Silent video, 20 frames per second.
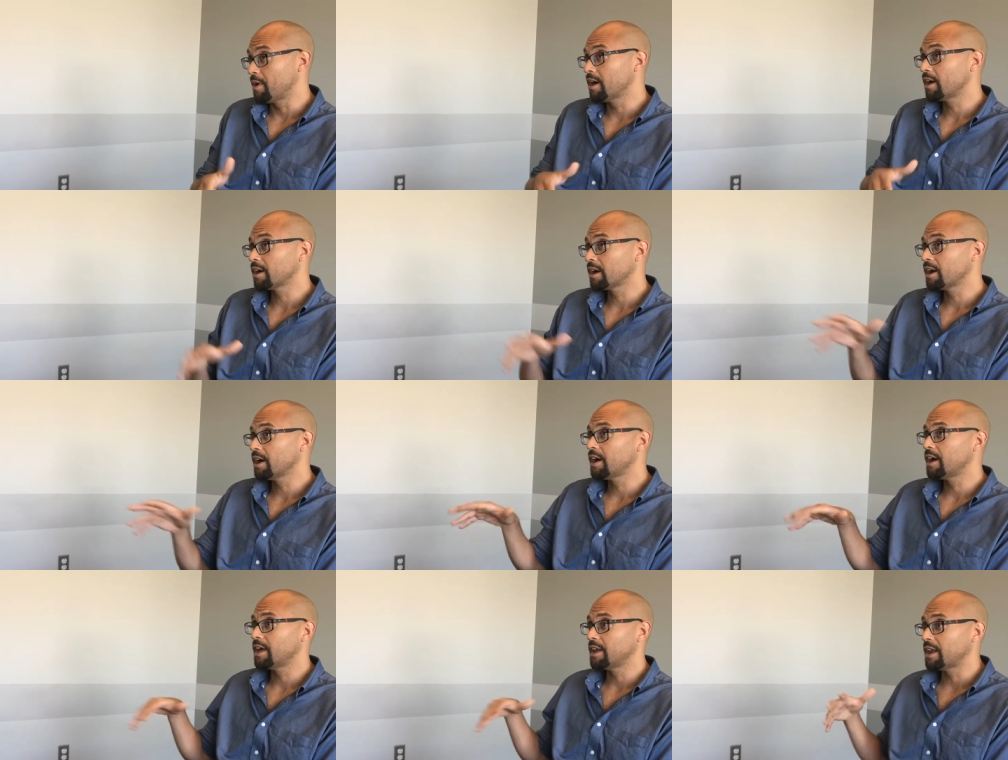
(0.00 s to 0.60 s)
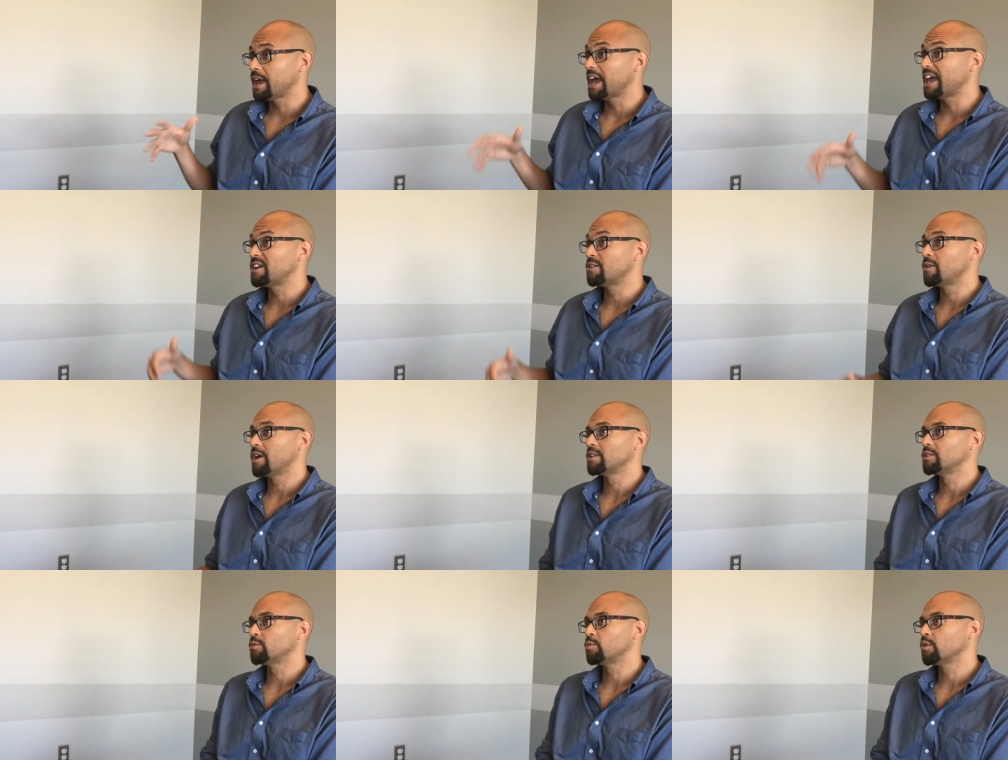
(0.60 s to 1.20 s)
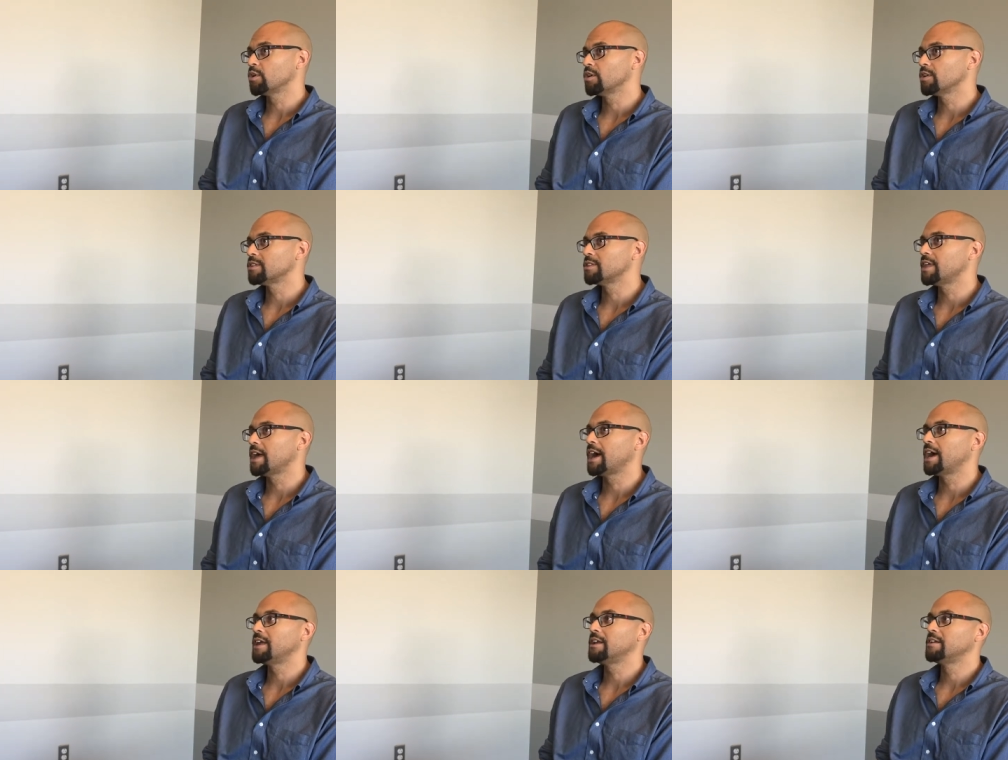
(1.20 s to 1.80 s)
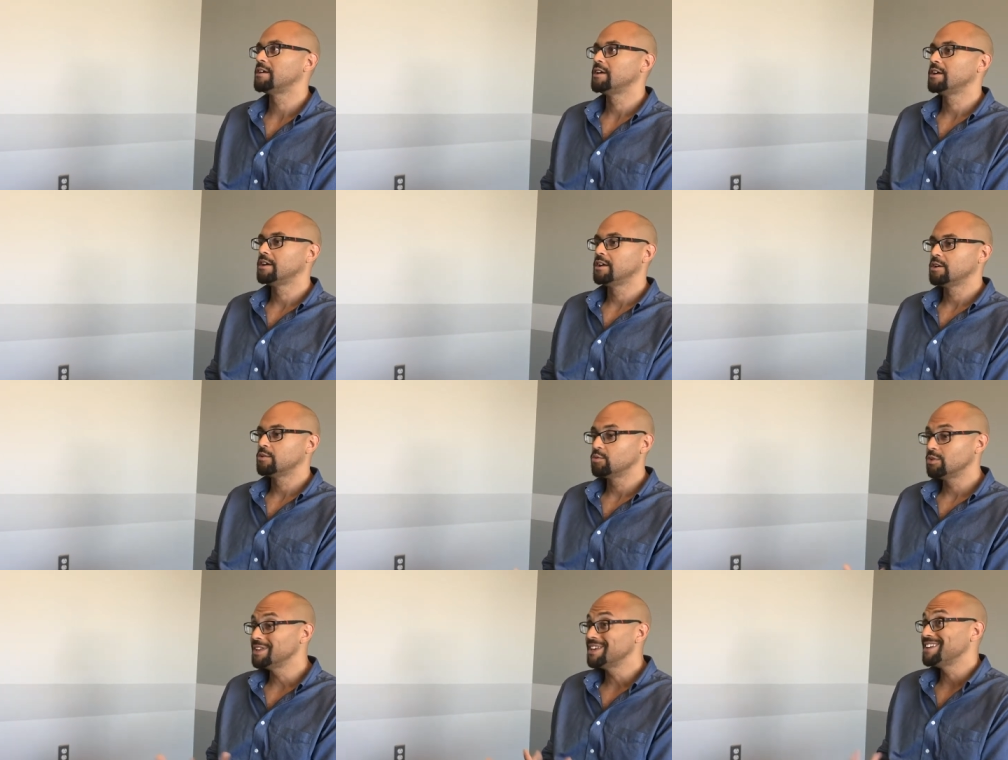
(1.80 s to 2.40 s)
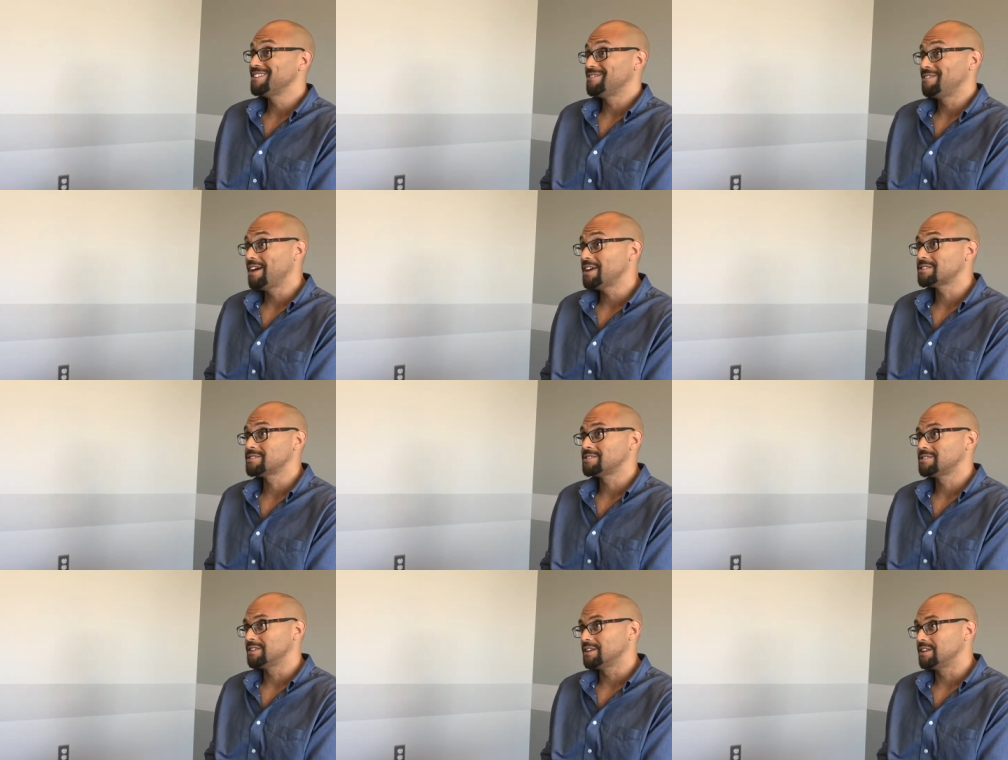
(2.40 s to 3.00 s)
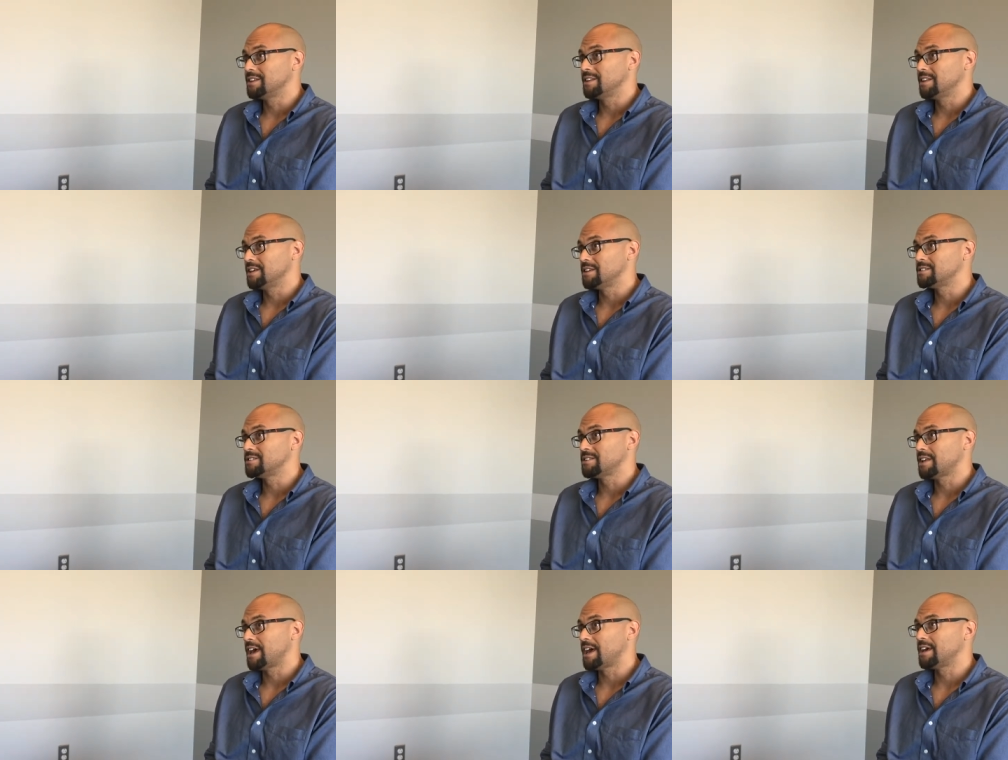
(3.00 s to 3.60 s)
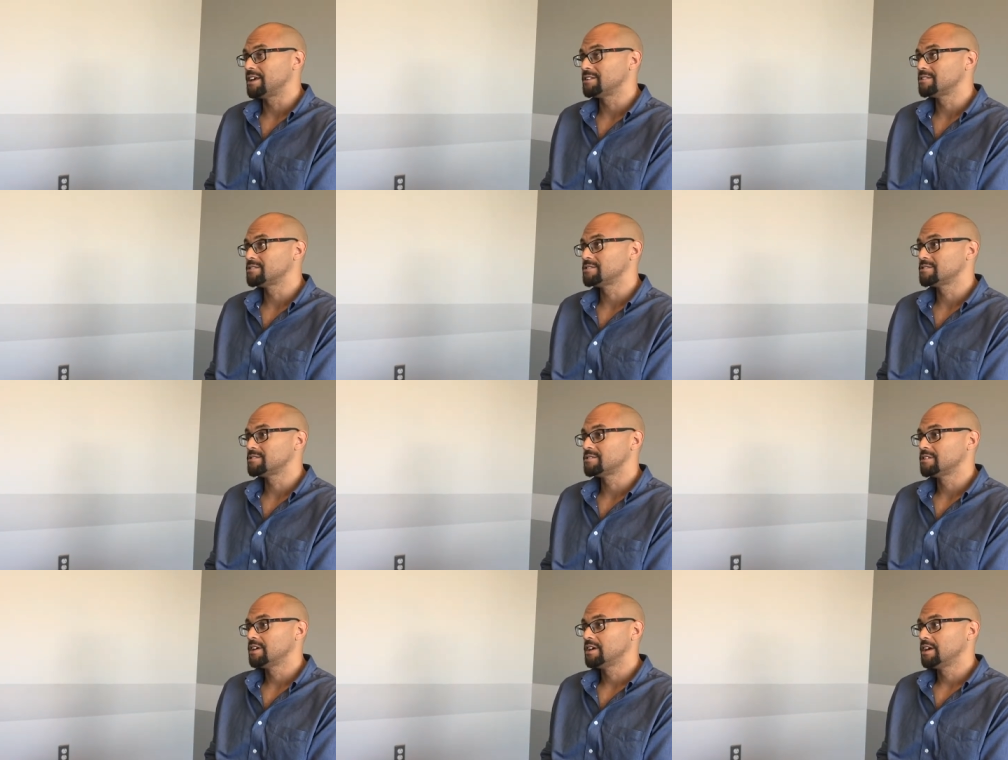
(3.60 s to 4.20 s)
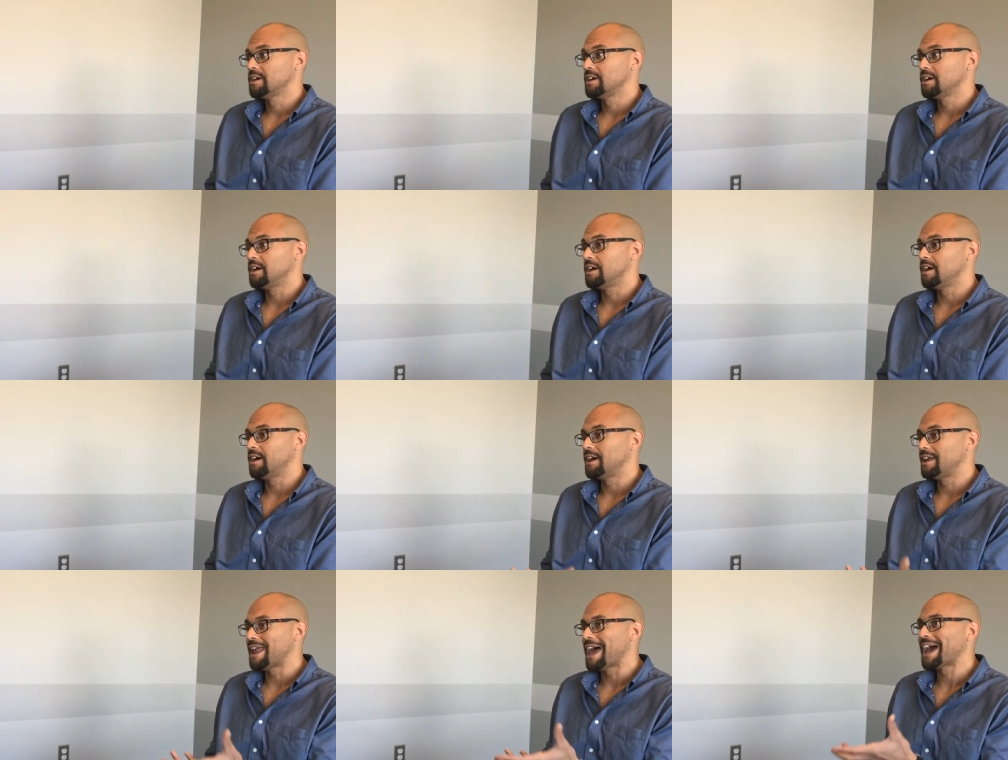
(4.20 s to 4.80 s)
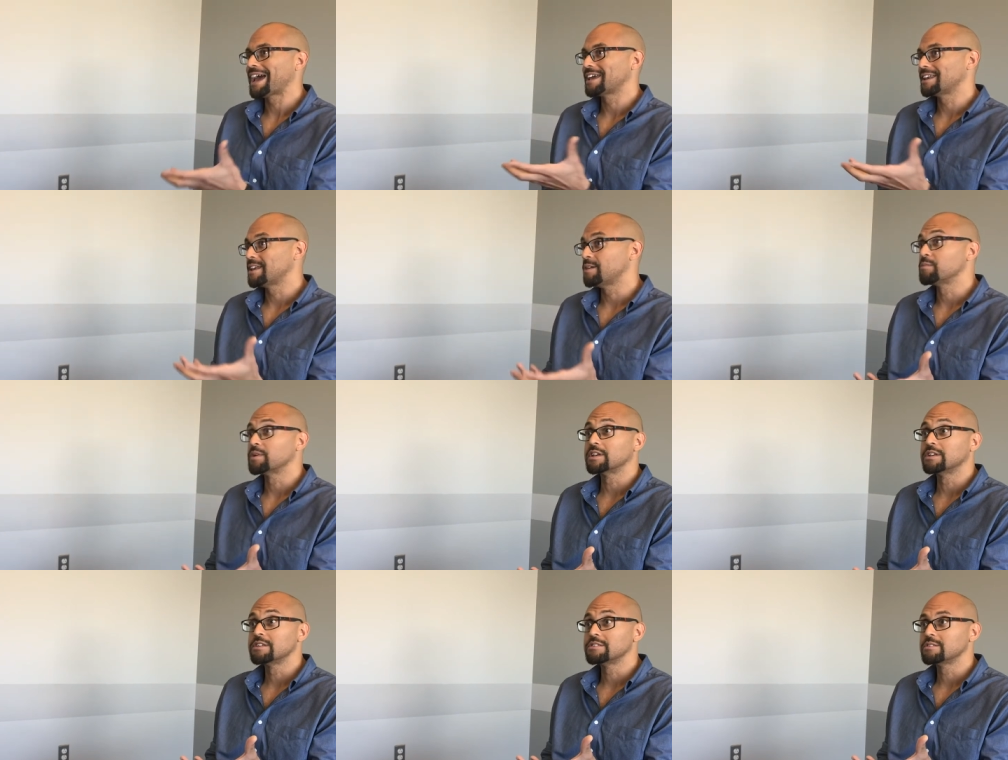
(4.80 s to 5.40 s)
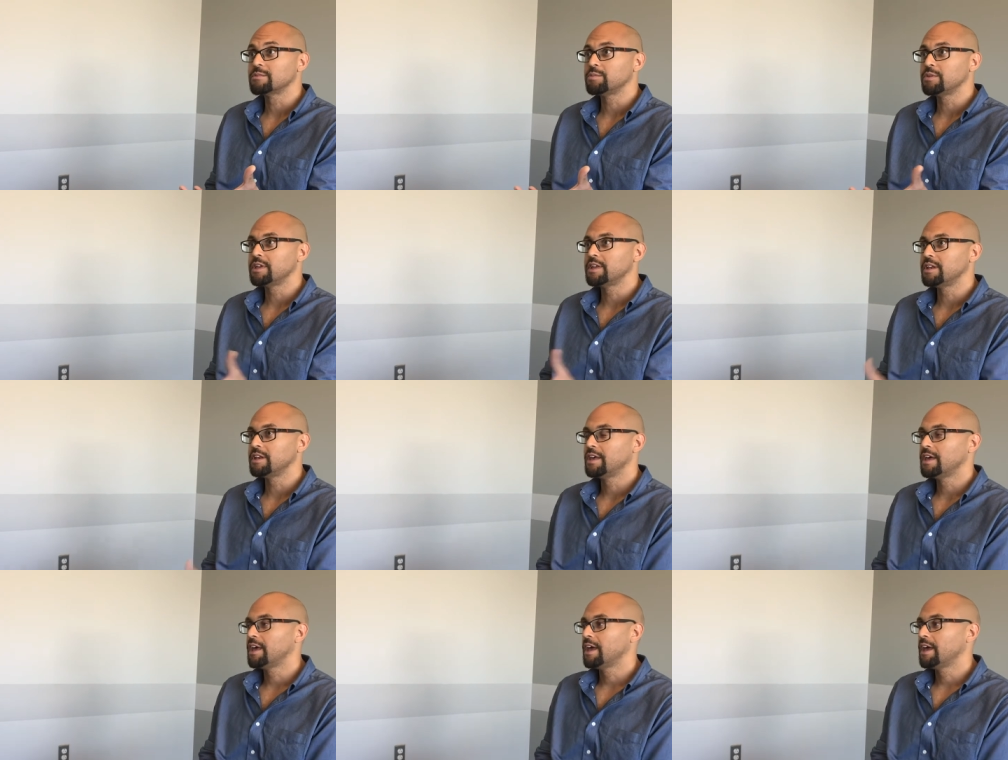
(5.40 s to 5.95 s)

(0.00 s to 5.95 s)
America and, around the world that really invest in this as uh, an academic discipline